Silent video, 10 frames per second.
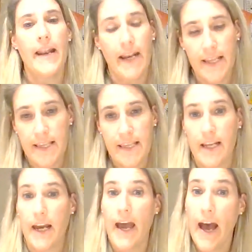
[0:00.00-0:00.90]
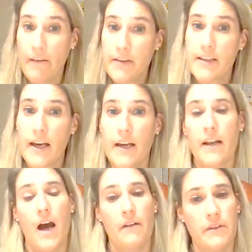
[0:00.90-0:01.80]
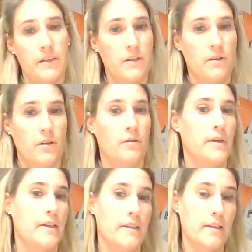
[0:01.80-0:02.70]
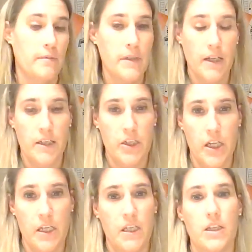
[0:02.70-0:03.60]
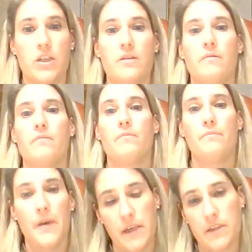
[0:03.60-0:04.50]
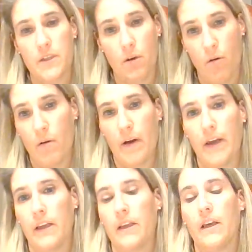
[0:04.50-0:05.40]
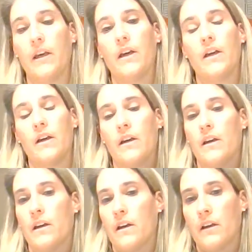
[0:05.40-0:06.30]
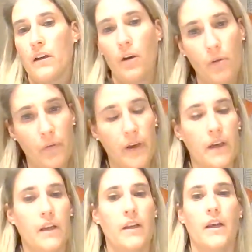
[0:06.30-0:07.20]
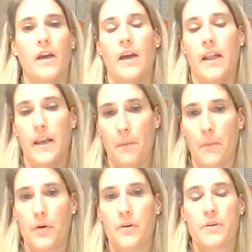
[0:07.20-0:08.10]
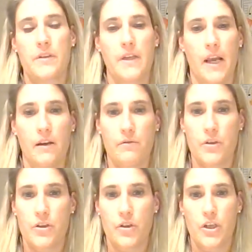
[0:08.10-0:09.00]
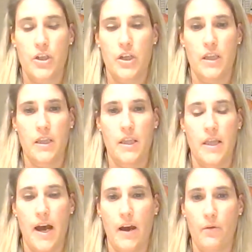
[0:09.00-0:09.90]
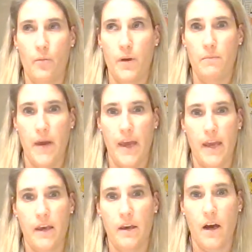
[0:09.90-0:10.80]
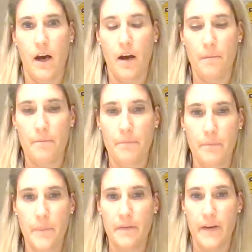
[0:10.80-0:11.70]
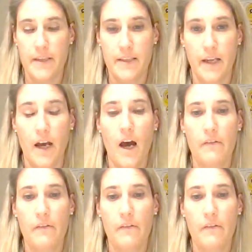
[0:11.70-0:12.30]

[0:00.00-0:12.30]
And anything that I have said, obviously, you know, is subject to change based on COVID and numbers and any restriction that we may um, be facing.